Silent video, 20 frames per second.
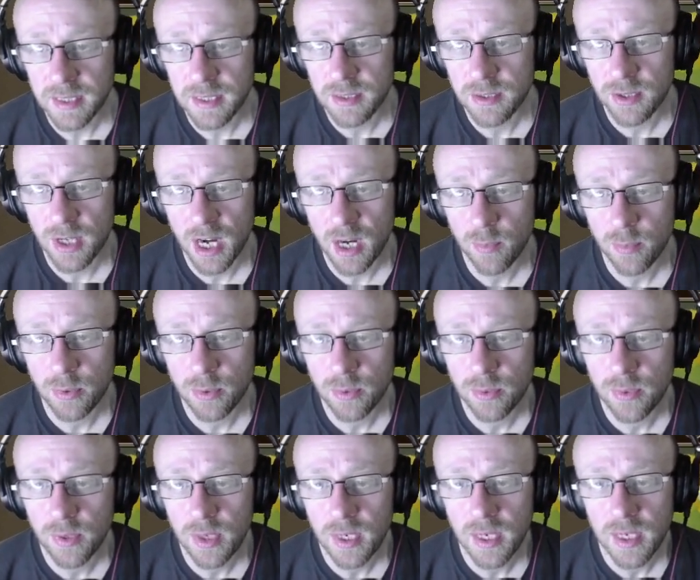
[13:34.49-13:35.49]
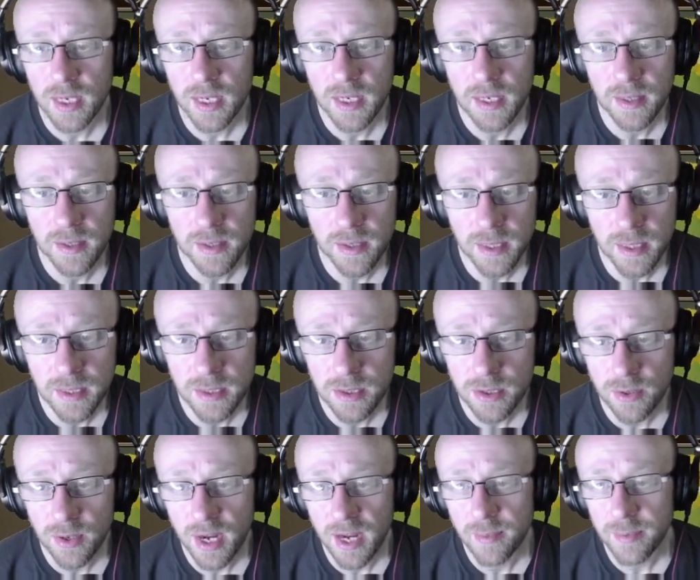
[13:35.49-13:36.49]

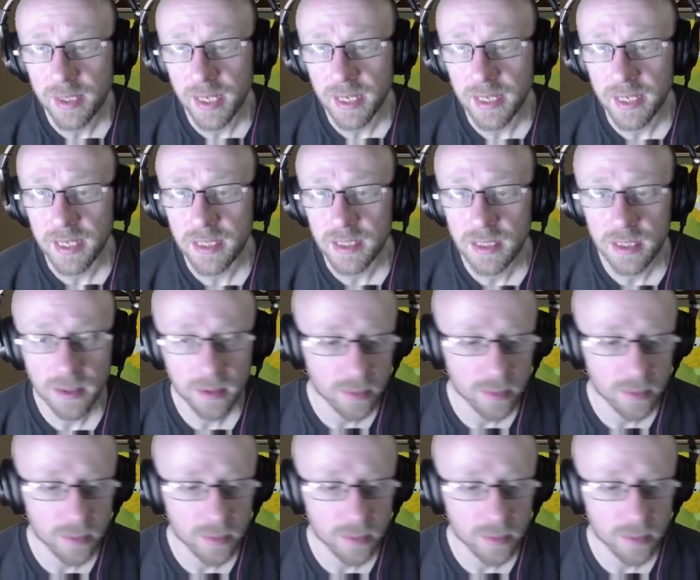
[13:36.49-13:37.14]
inscribed in it.